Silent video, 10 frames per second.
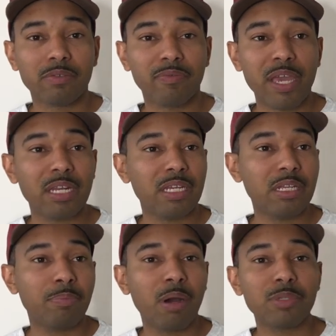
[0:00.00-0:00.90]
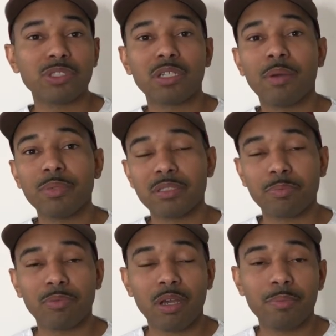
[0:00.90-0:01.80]
vanity publishing companies and
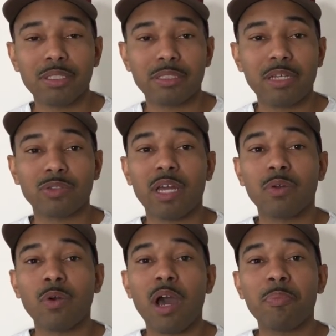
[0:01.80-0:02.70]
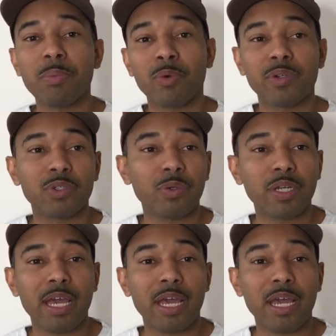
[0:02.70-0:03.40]
companies now. So I don't know how people are doing it.